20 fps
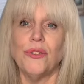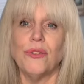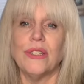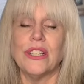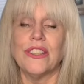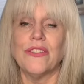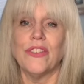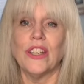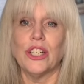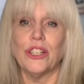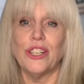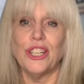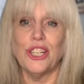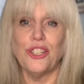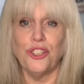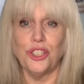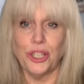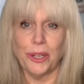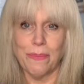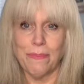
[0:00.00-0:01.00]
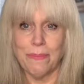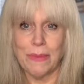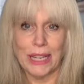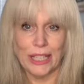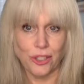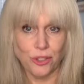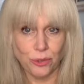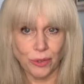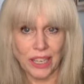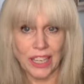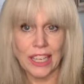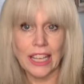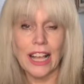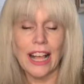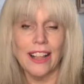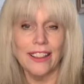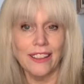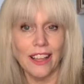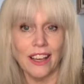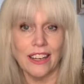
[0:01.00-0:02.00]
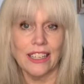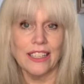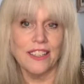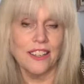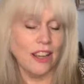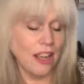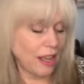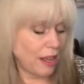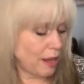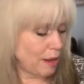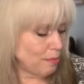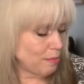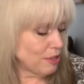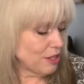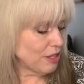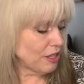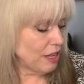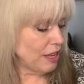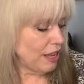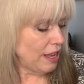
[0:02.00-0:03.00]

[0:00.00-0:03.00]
It's very geometric a lot of times,